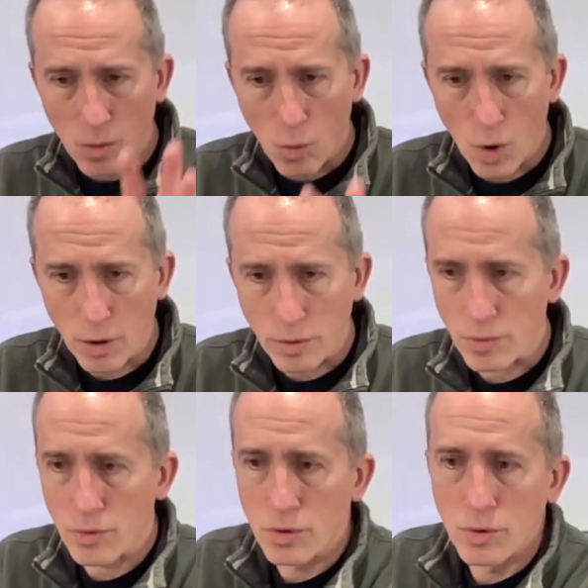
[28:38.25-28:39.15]
work
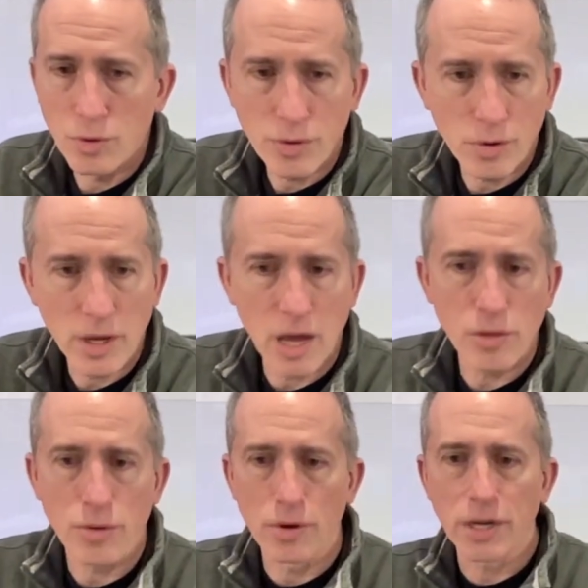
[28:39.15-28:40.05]
through
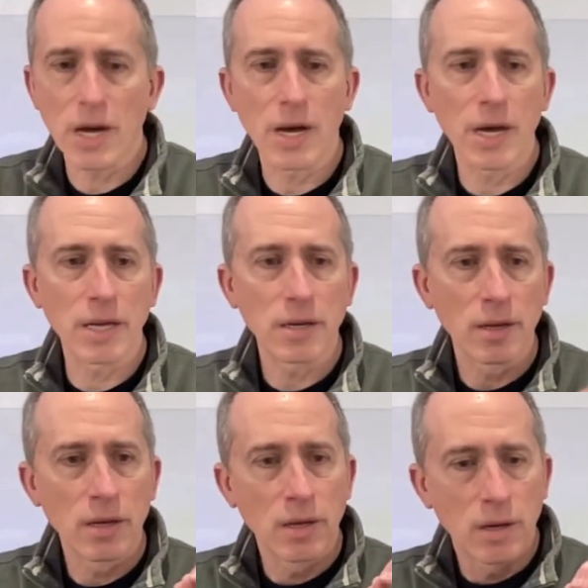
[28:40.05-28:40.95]
38, 39,
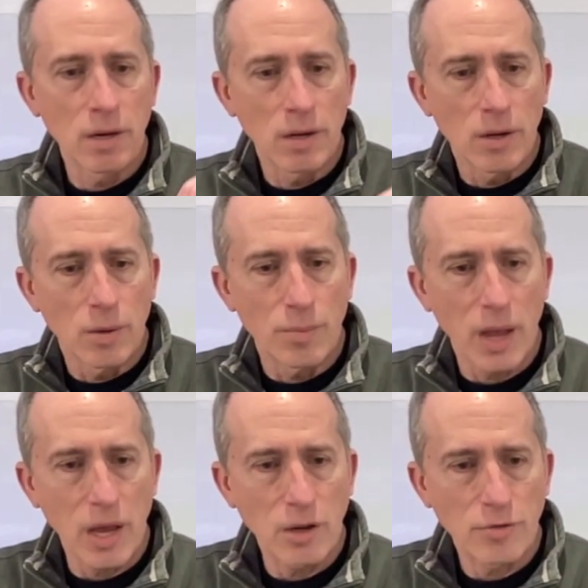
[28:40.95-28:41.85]

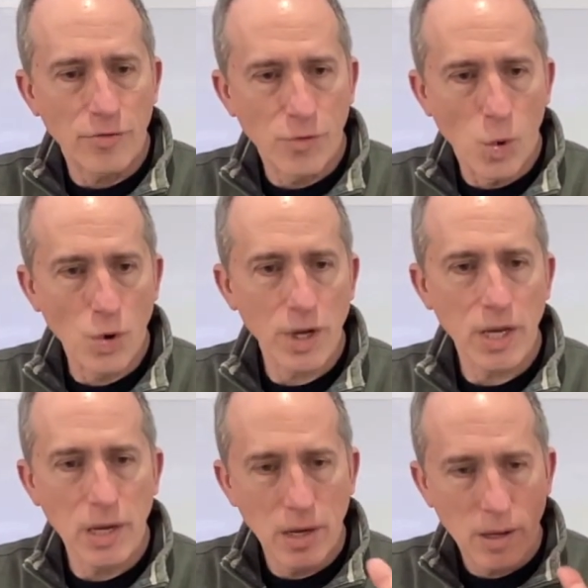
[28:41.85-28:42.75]
page
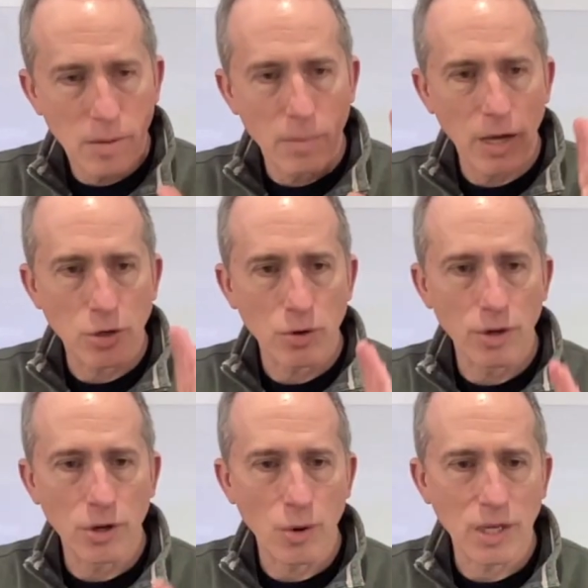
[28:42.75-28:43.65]
40. Make sure
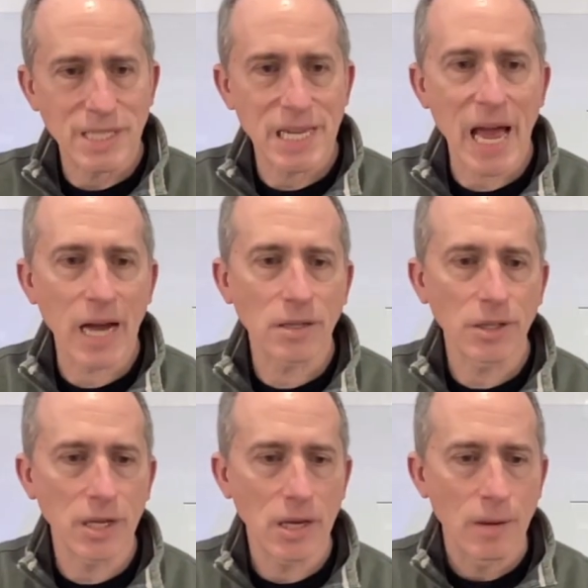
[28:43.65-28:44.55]
you know
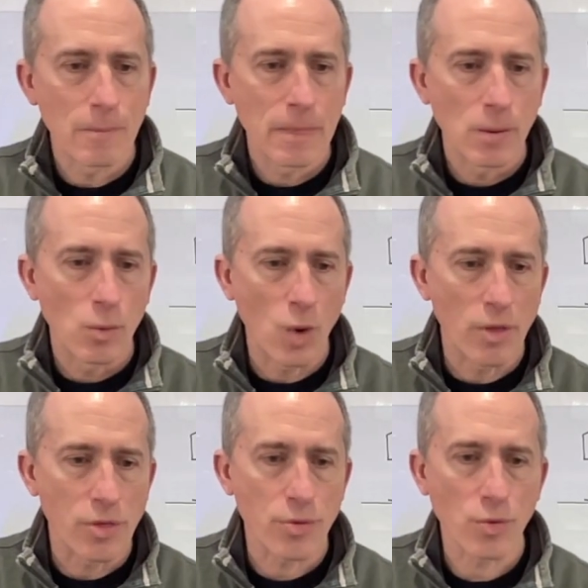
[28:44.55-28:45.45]
exactly
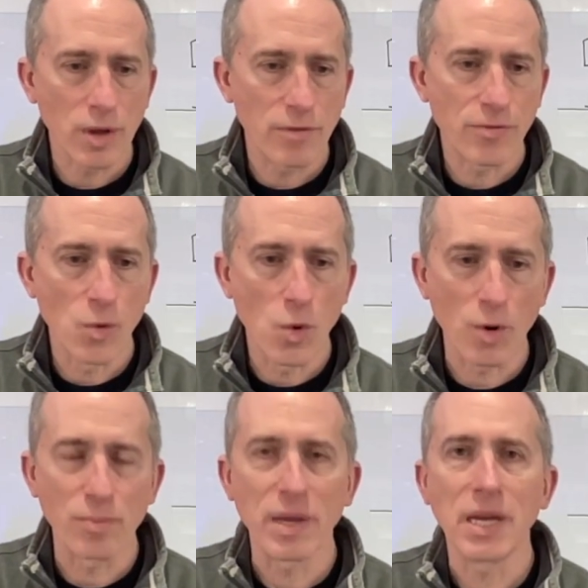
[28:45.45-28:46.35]
what
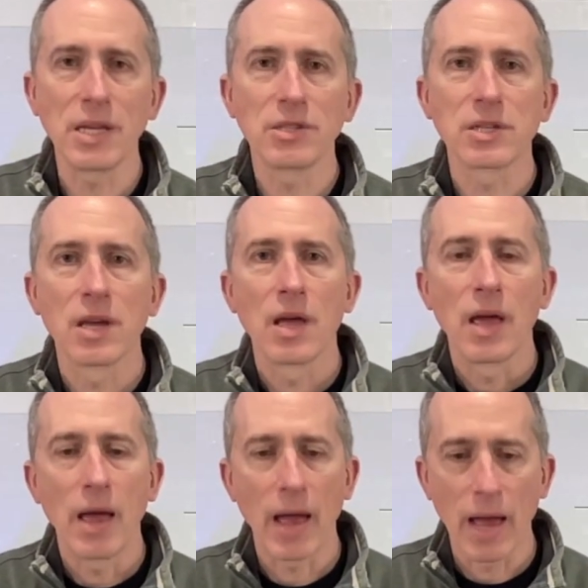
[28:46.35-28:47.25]
3/4 means
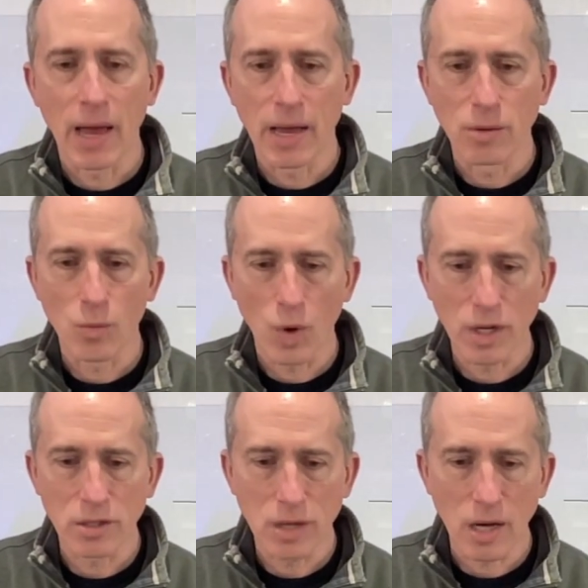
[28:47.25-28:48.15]
and
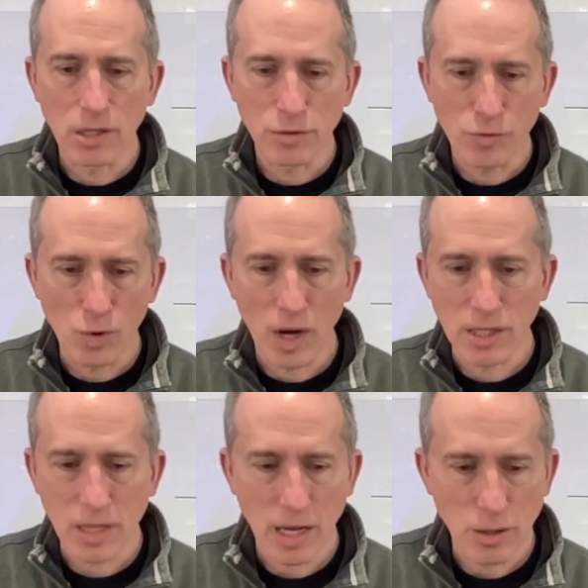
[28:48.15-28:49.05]
what it does for
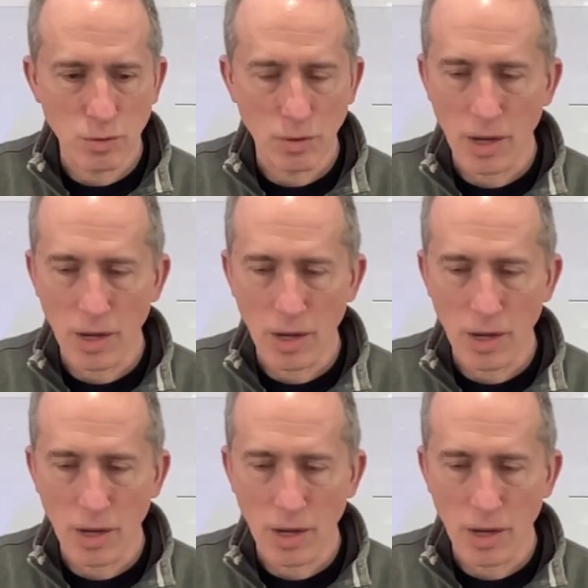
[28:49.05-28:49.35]
us as